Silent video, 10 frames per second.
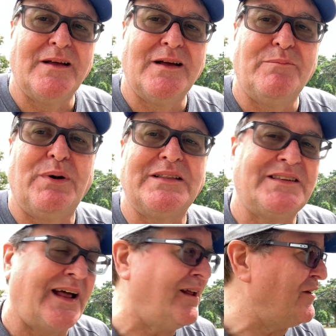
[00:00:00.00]
but
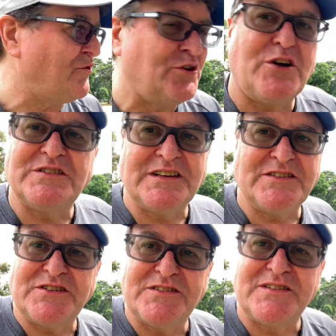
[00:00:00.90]
that 100 yards in
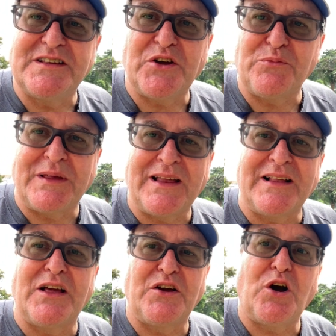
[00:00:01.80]
just killed me
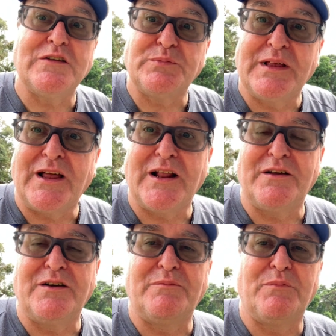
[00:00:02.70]
and cost me a
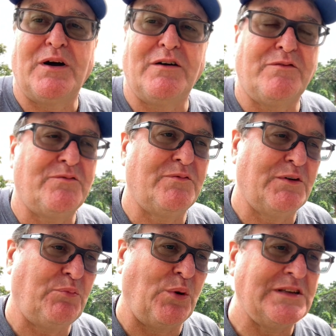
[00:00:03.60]
lot of
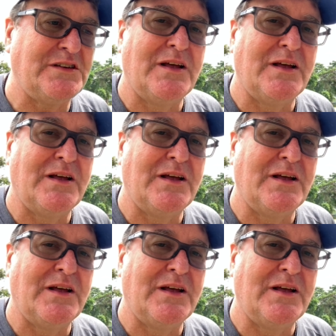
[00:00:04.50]
points.